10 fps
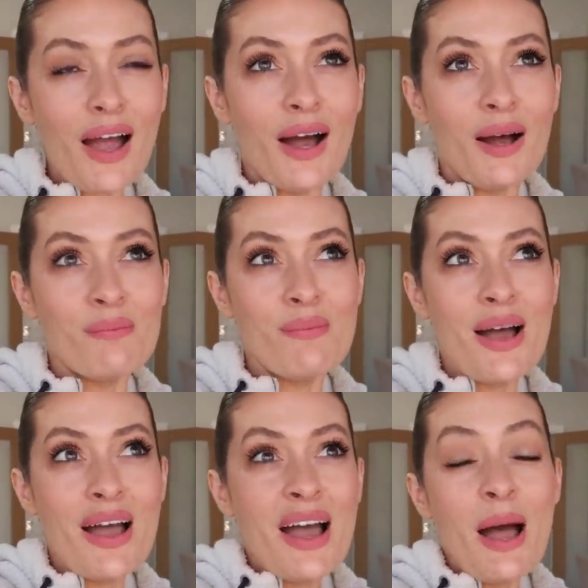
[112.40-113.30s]

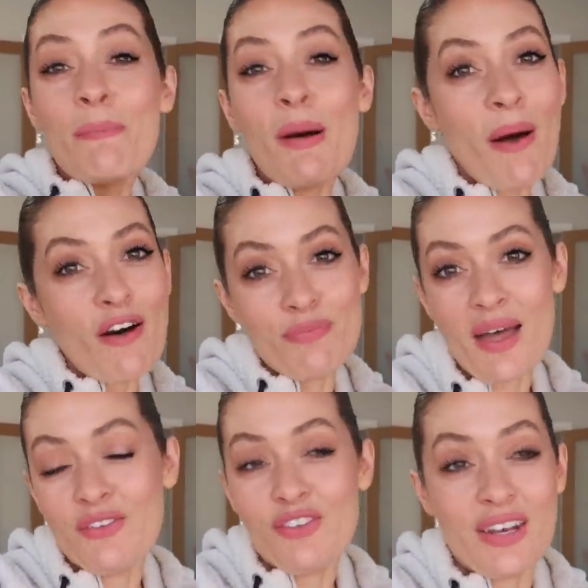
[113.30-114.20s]
But apart from
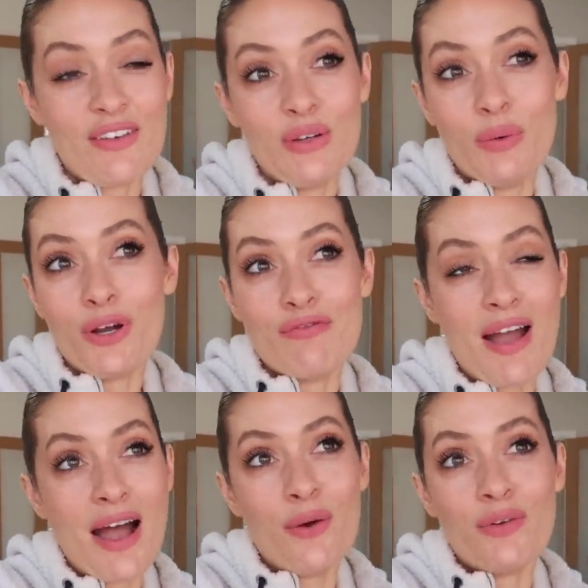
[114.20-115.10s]
that, just gonna have a little look
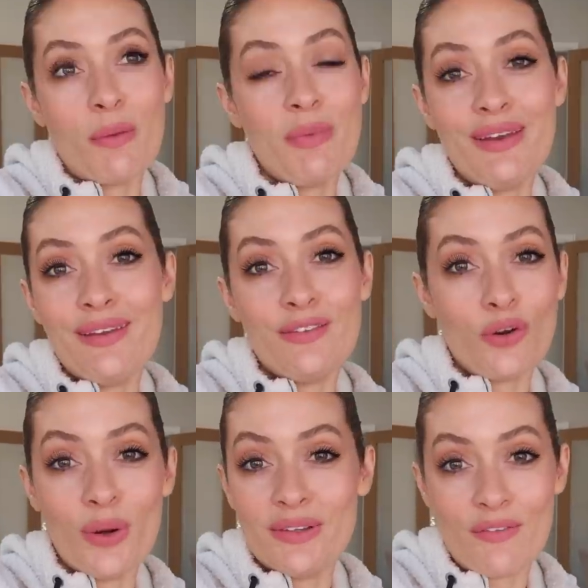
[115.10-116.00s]
around. I mean, there's
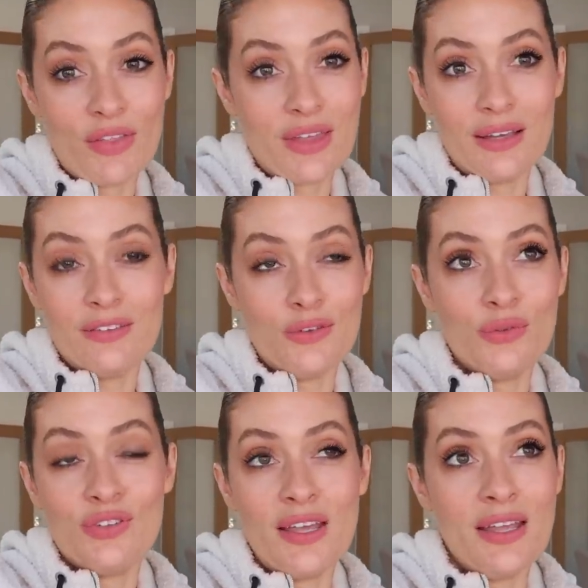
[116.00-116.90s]
always other things you
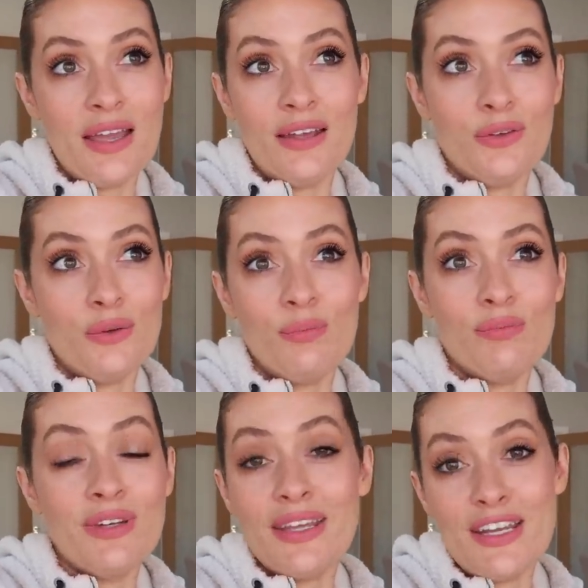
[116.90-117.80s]
see and you
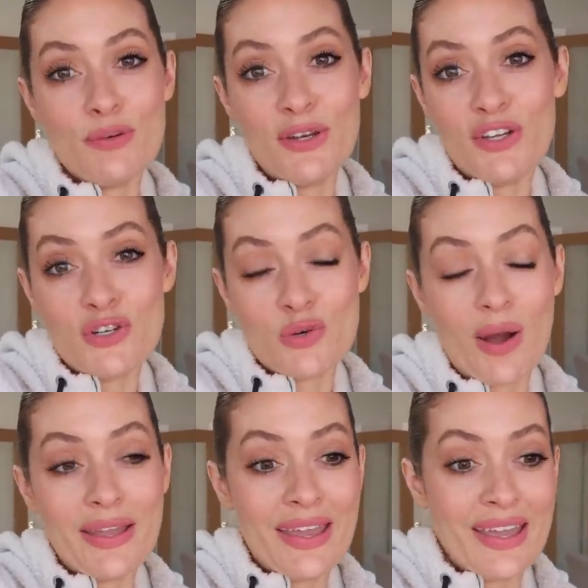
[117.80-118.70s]
need when you go to
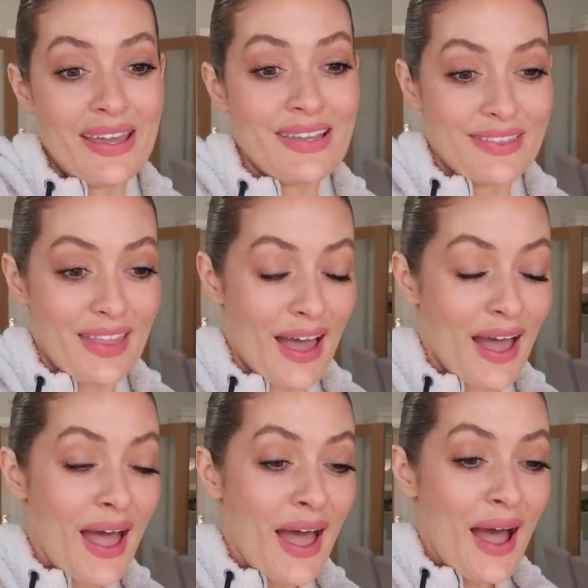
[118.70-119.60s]
IKEA, isn't
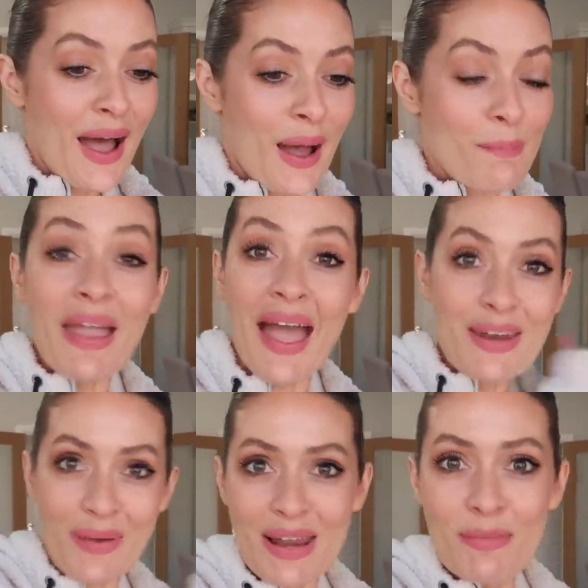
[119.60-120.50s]
there? But yeah,
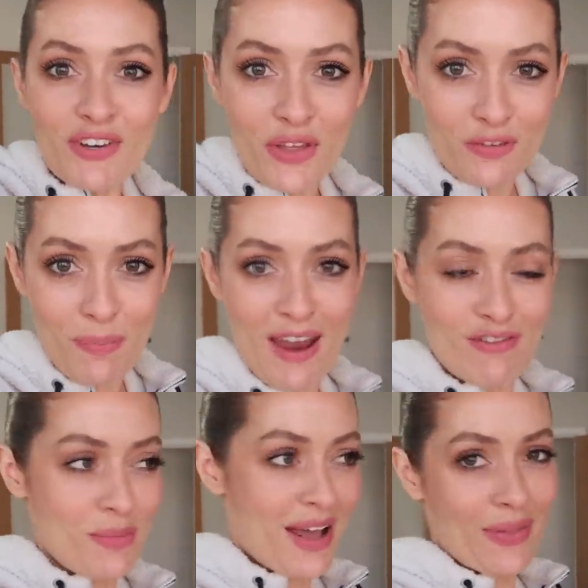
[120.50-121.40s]
anyway, let me show you the spare
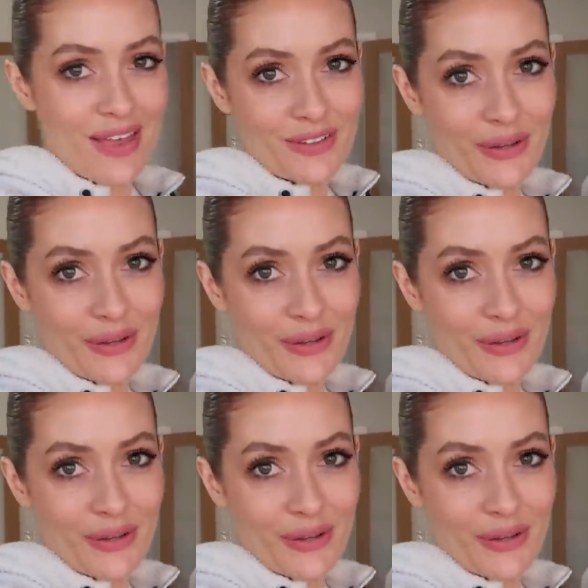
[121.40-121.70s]
room and how that's